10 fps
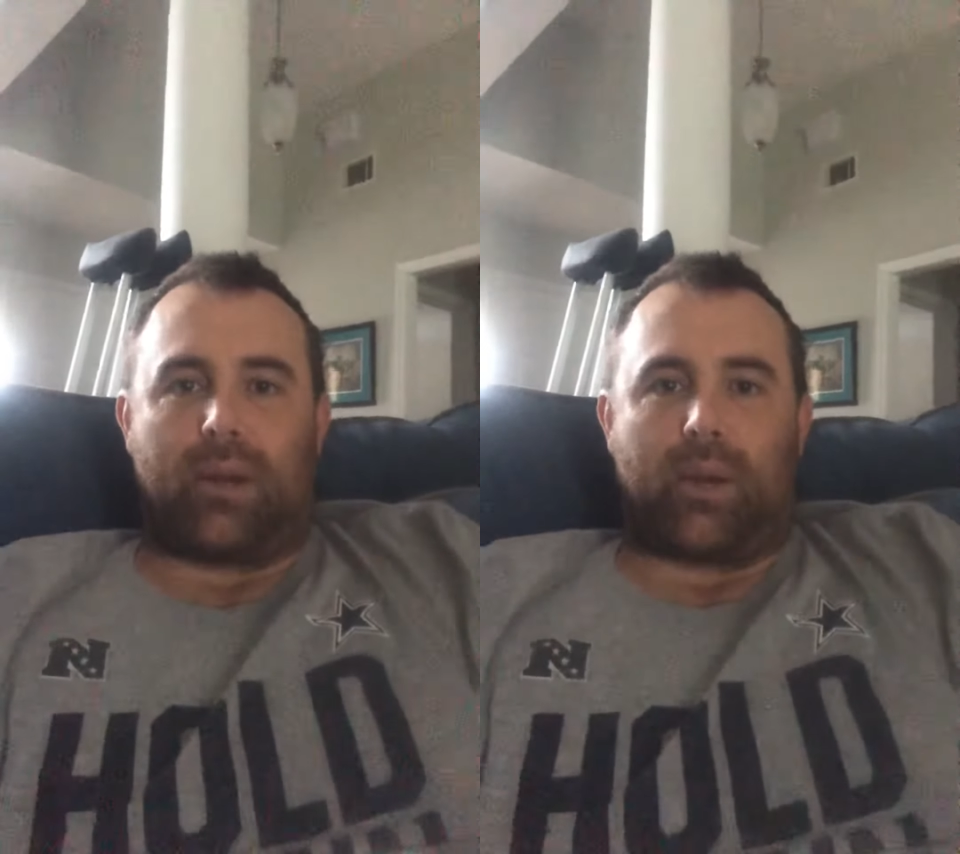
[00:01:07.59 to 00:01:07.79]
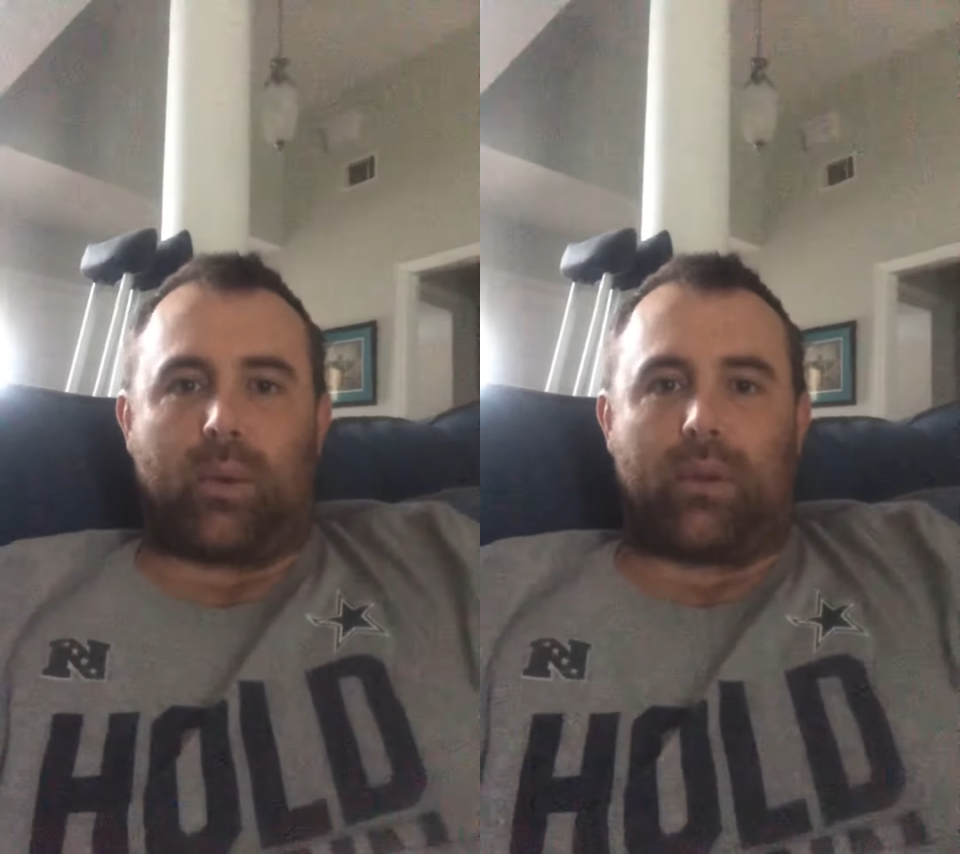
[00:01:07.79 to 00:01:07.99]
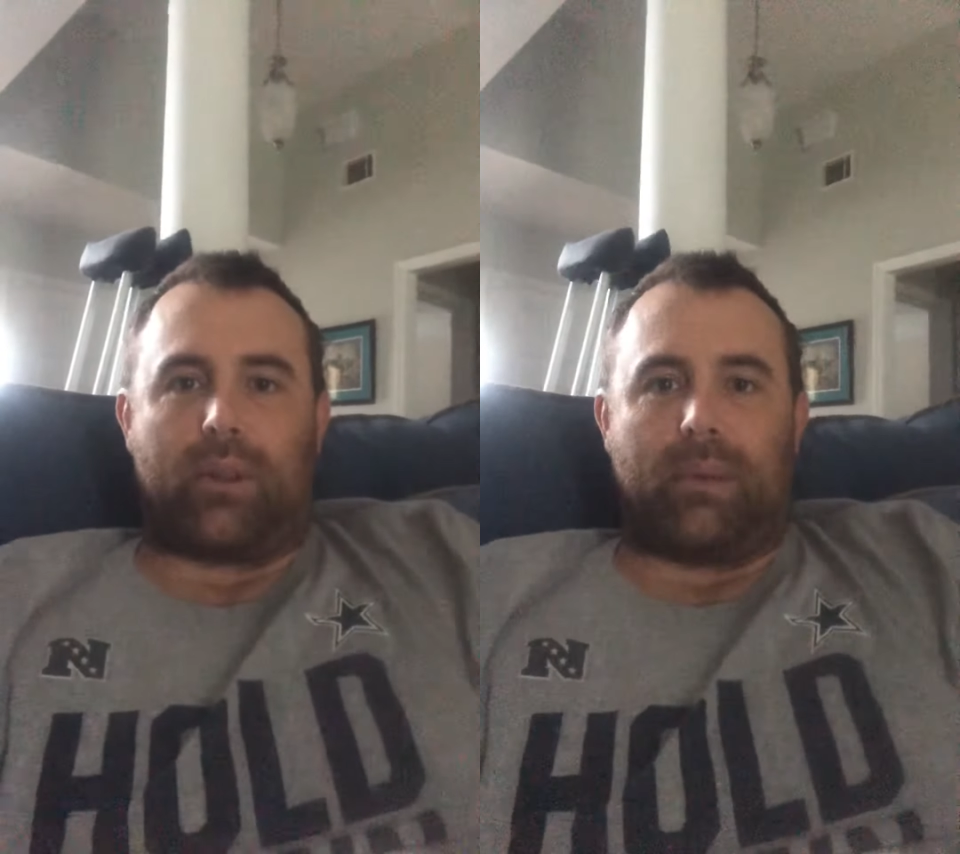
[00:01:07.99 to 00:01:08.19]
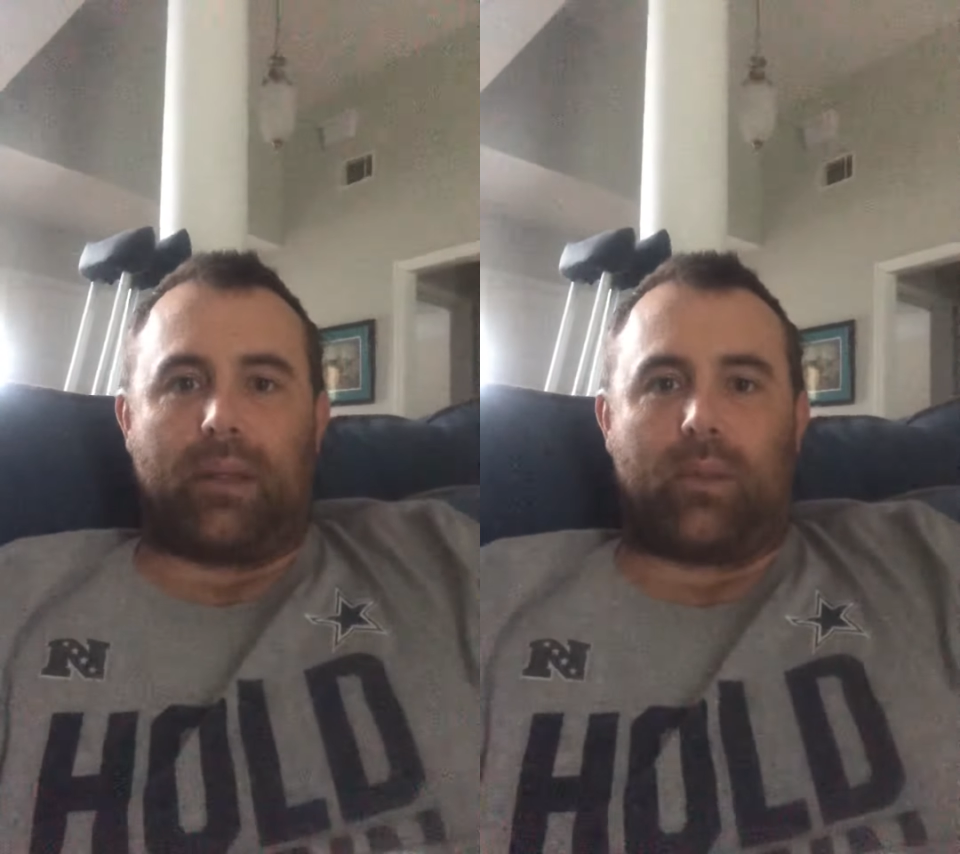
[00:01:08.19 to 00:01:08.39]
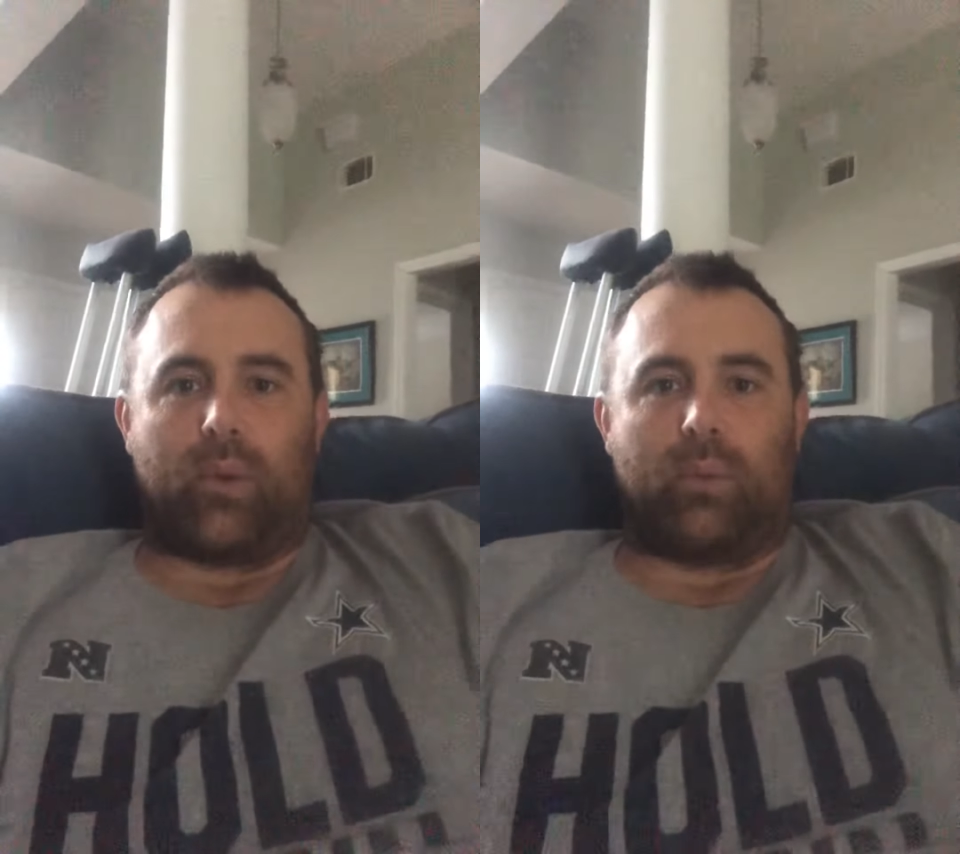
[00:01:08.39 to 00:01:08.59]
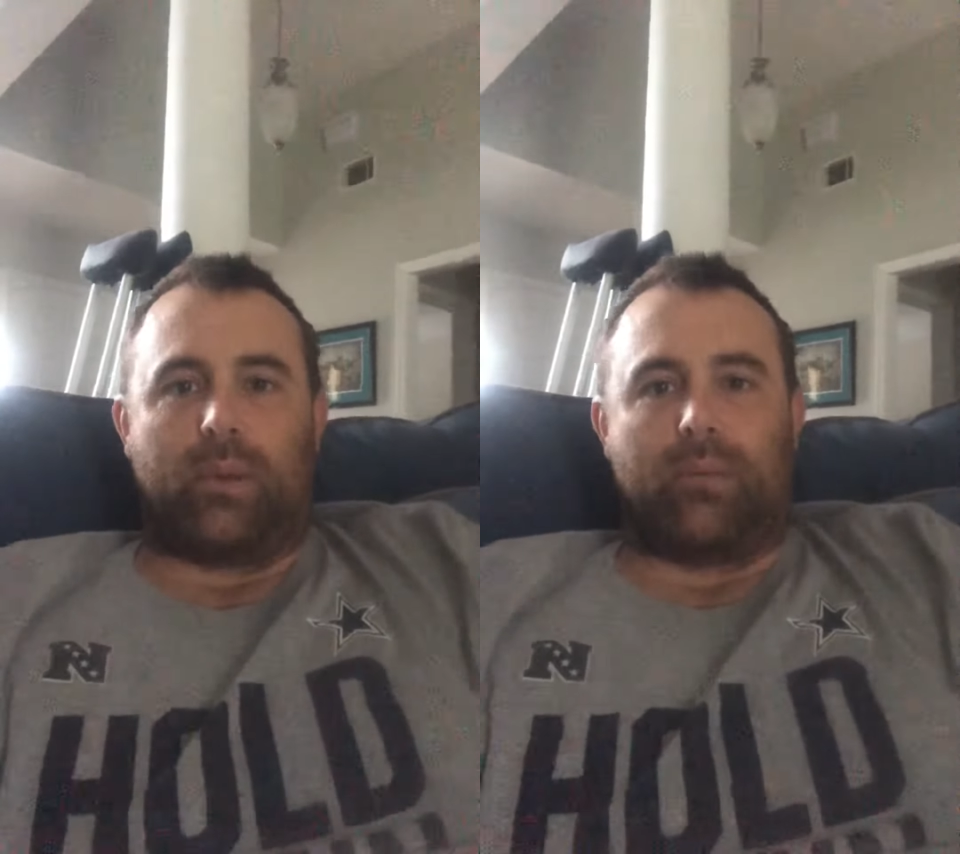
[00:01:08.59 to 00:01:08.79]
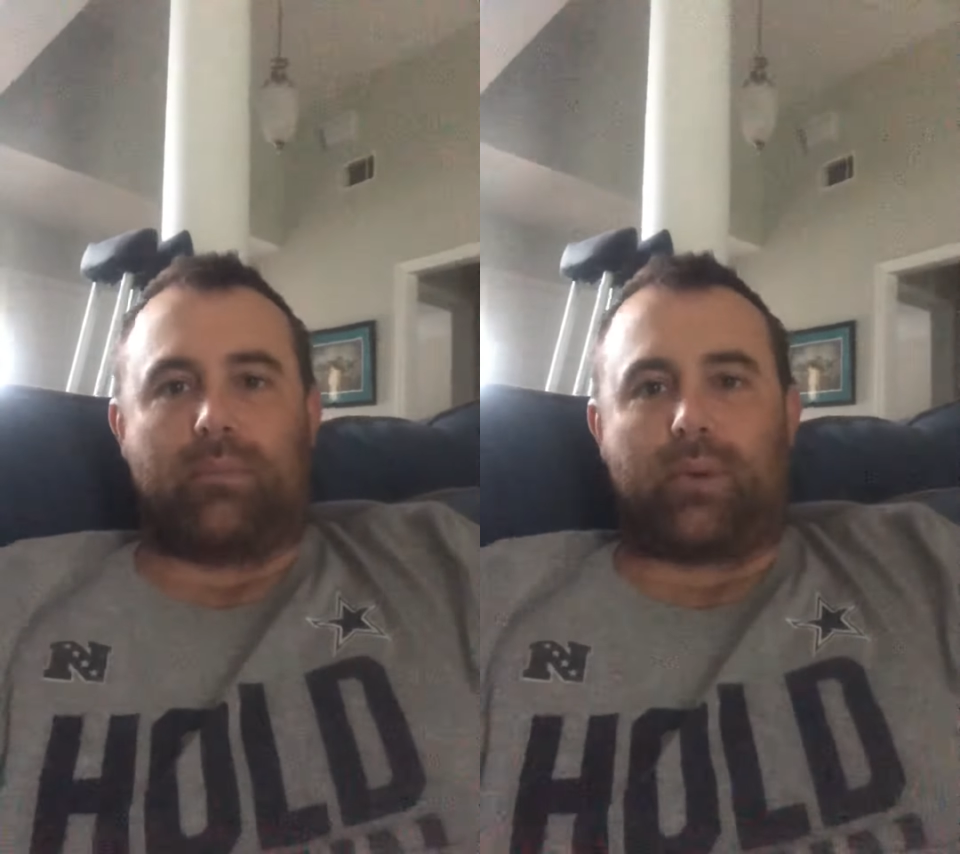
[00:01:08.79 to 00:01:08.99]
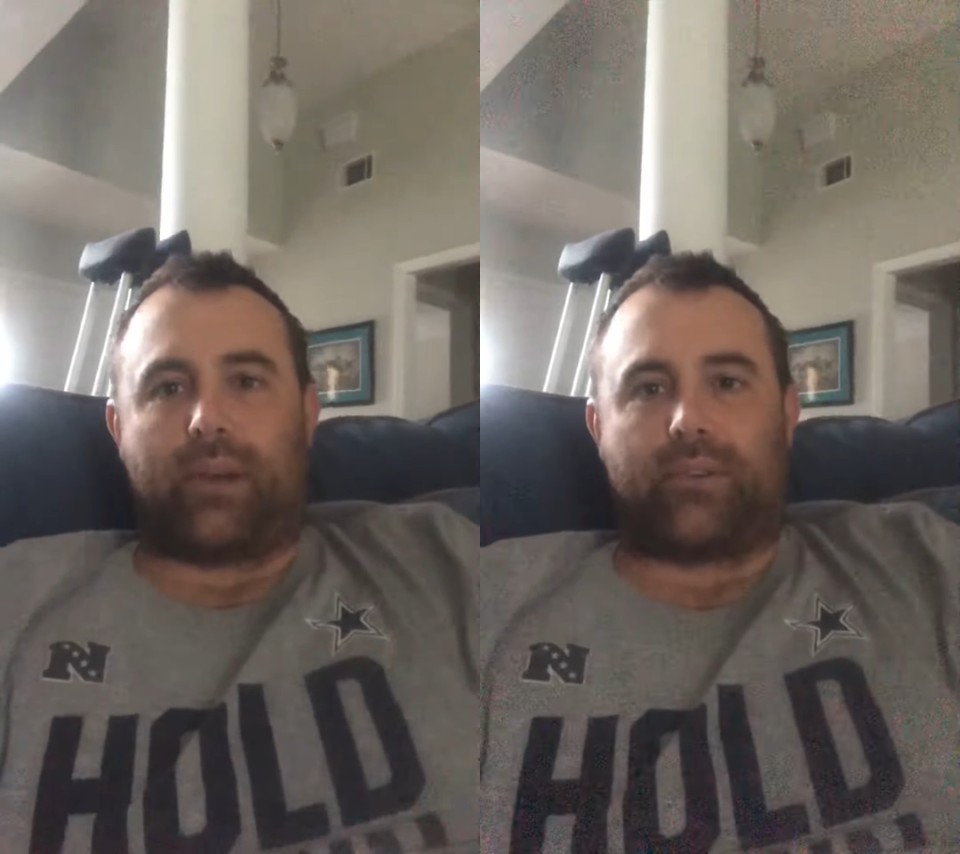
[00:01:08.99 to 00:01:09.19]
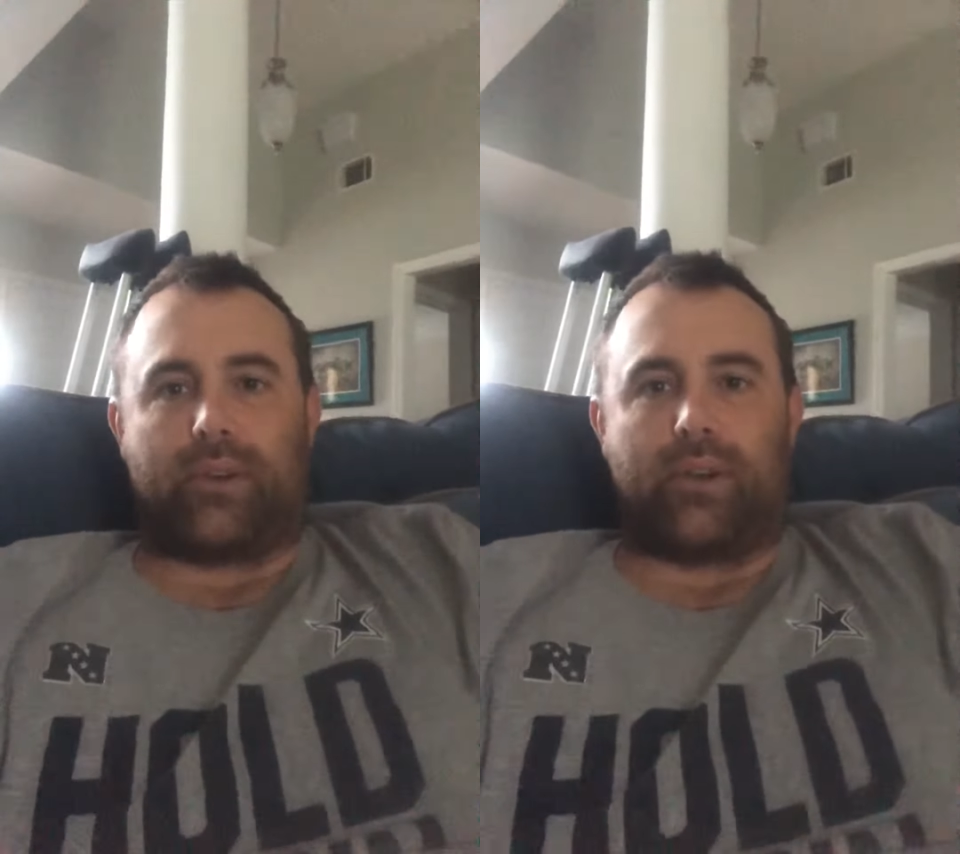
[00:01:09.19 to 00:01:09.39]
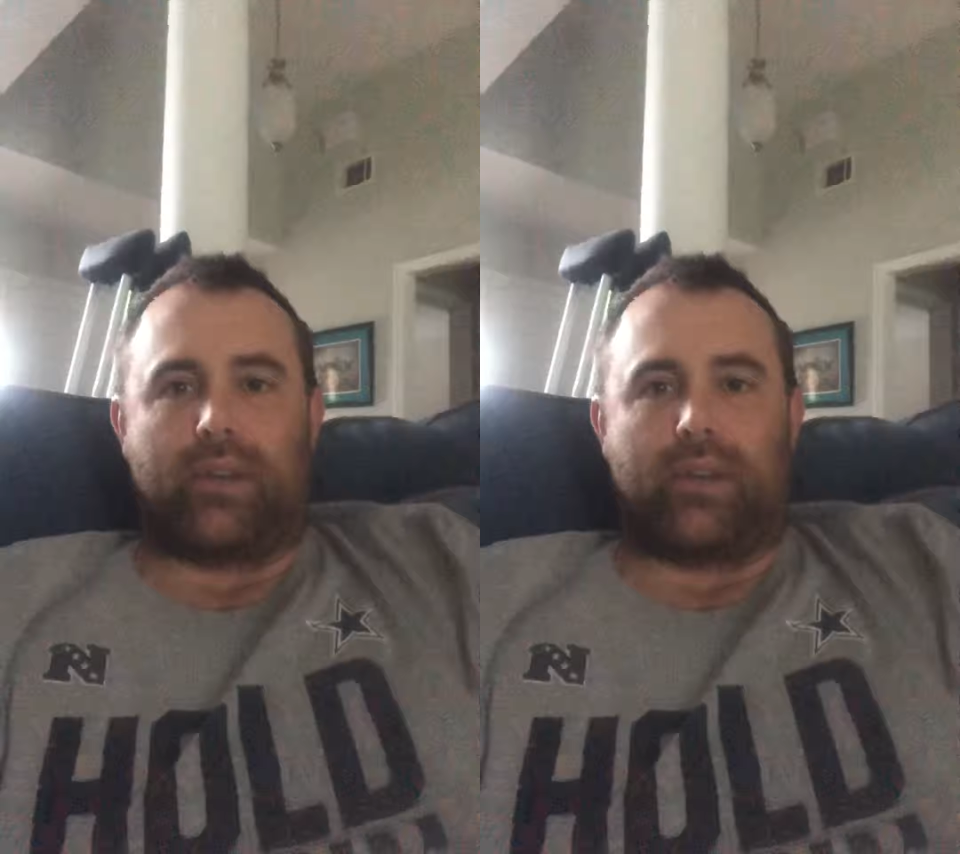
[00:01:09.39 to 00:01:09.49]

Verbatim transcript: going to the bathroom and pressure,